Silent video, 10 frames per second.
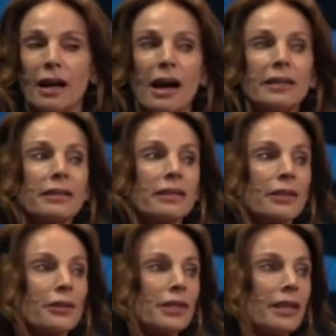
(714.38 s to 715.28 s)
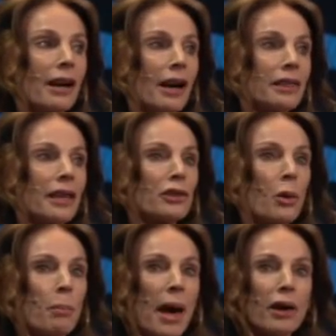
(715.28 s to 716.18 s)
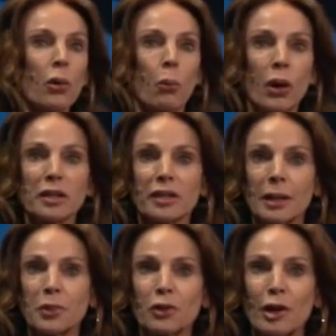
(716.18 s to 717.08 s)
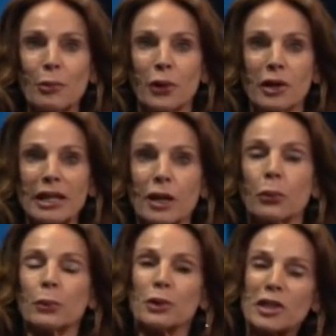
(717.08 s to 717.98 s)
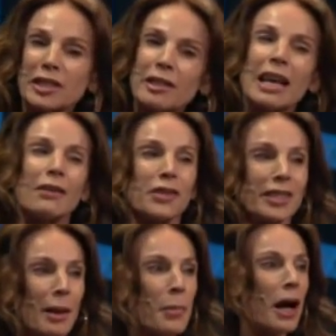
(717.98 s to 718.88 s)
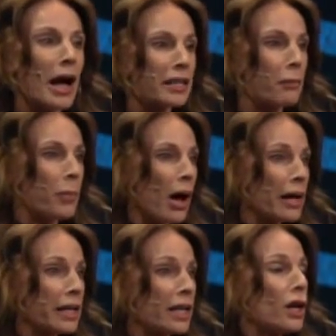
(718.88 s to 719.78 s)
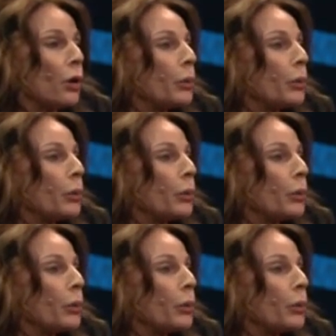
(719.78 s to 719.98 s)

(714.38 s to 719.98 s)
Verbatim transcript: I disagree. I think no matter what substrate we're in, we will still have some kind of body.